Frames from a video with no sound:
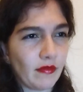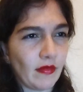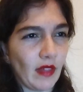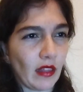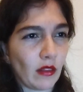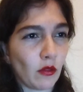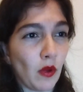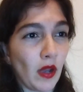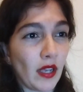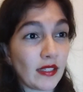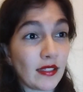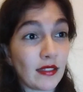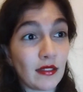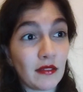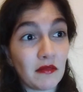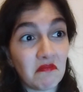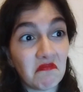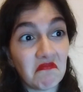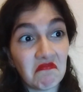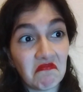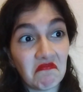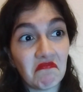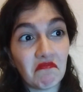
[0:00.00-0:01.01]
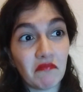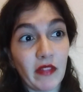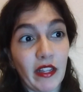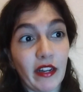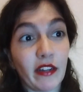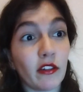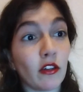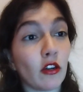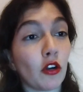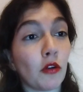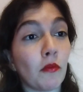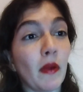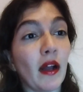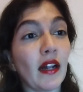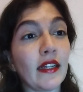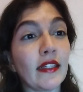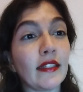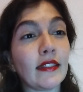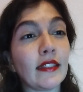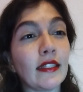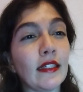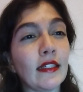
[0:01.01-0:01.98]
that was their
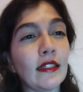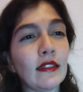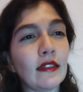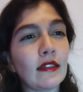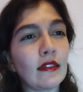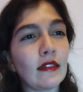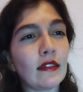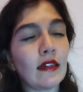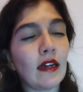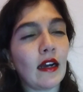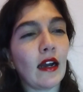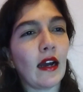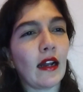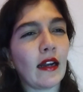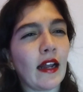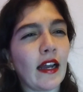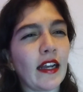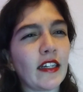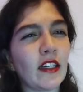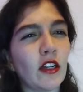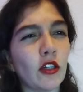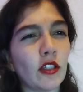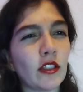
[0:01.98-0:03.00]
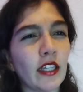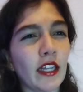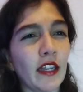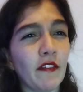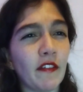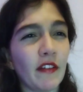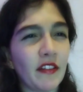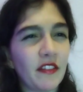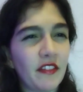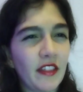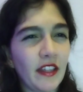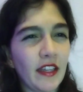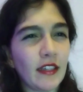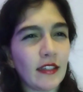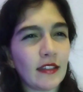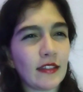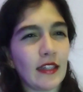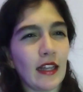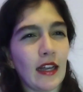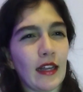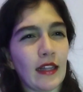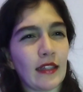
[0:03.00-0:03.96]
normality, and I don't even
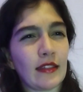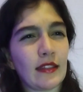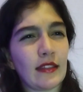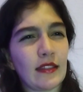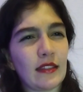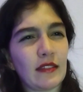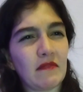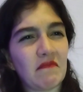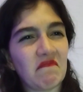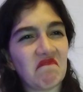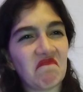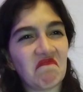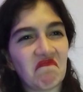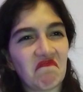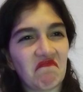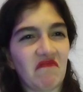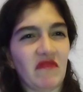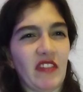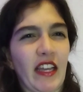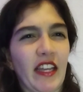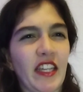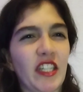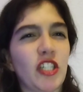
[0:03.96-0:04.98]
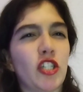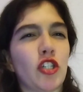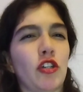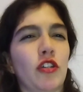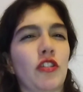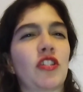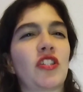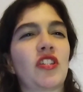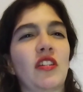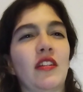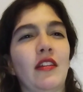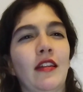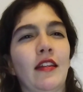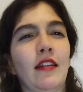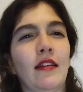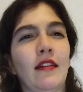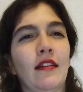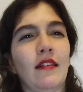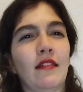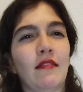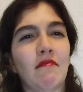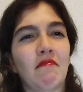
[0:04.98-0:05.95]
think that they judge
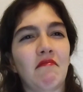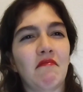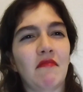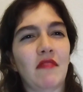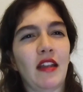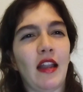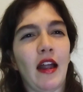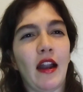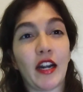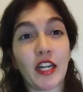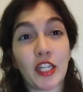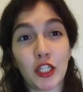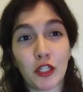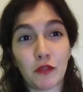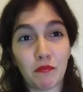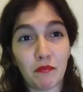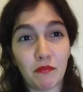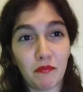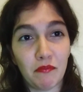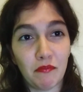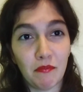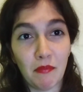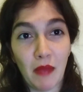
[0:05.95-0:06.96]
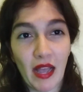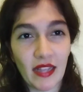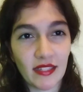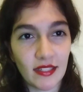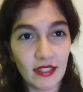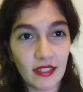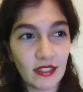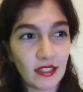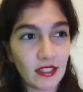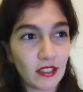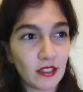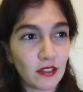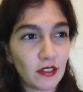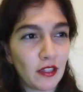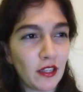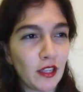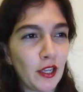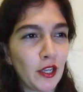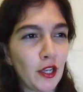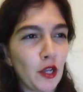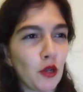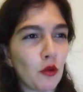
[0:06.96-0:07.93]
in large masses
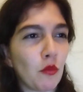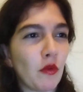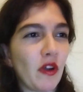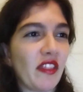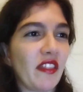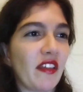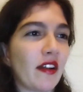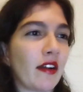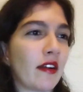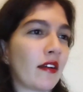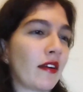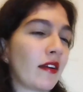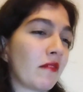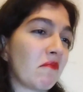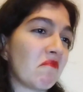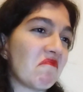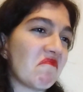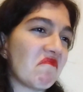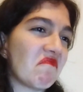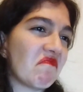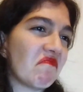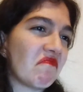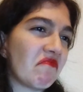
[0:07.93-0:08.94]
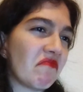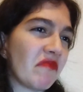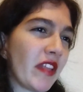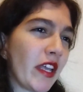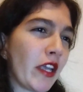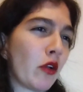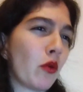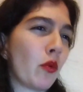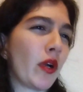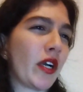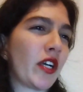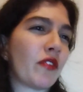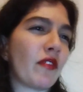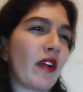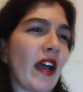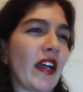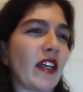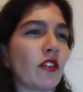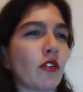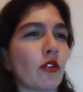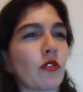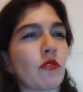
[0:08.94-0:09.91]
whether they were
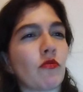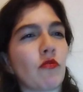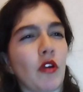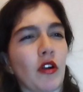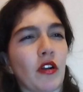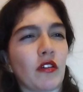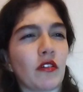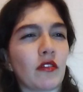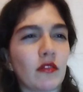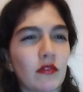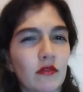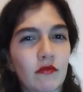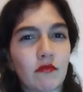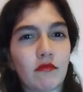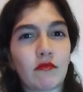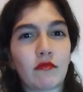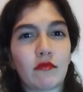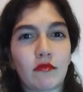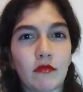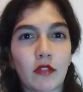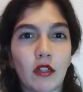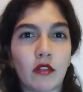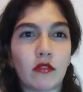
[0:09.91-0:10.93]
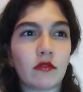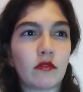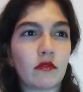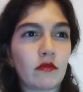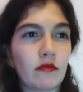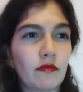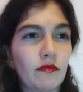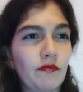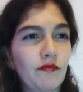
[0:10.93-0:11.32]
right or wrong. No?